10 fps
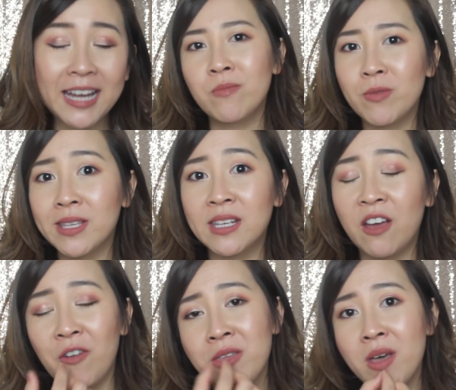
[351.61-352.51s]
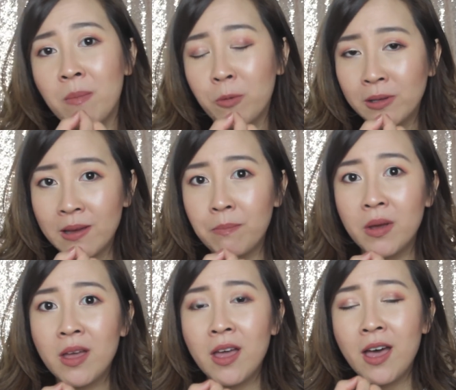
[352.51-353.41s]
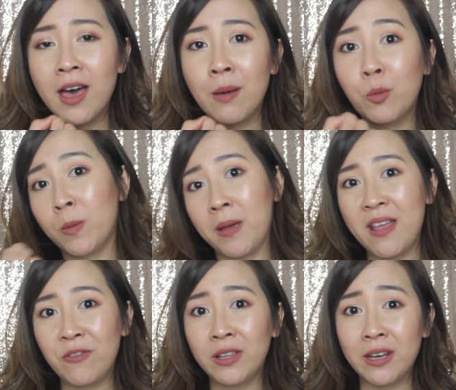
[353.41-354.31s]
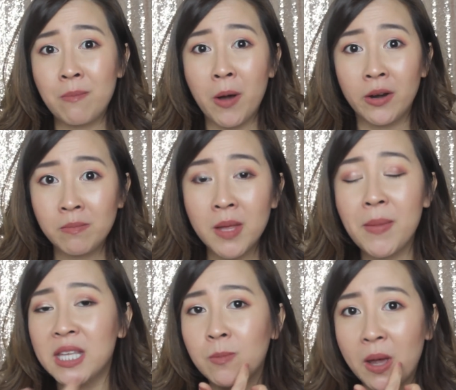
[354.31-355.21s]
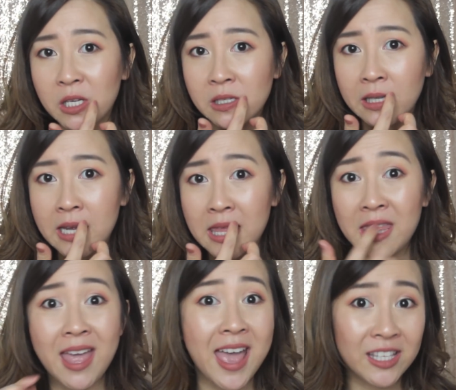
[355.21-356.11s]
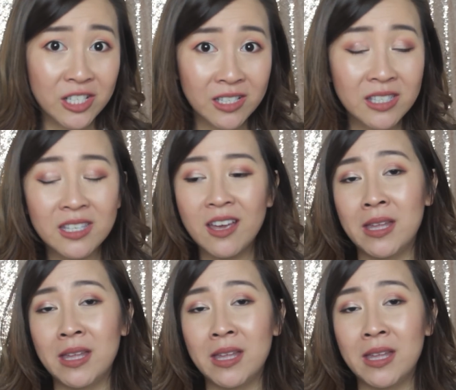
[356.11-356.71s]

For some reason, I find the upper lip more painful than the bottom lip, especially in the edges.